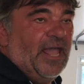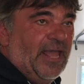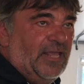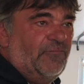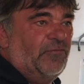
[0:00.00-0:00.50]

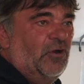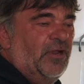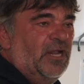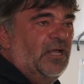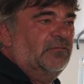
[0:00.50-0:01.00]
And if you're
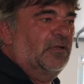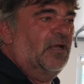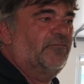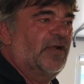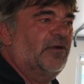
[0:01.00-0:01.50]
in a
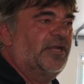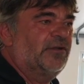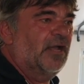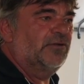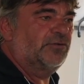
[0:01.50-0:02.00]
very
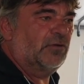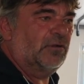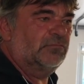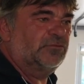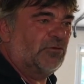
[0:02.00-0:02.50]

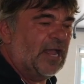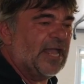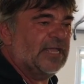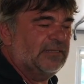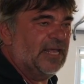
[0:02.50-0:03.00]

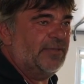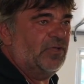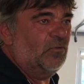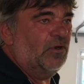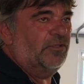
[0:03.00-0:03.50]
dry
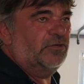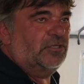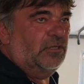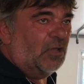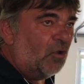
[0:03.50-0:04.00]
climate where there's
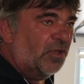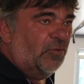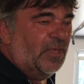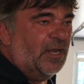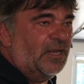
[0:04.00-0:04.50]
low
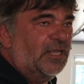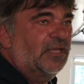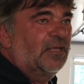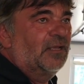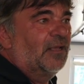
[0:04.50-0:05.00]
humidity,
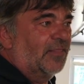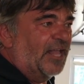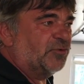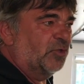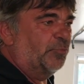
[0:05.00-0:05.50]

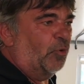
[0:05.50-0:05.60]
that's where the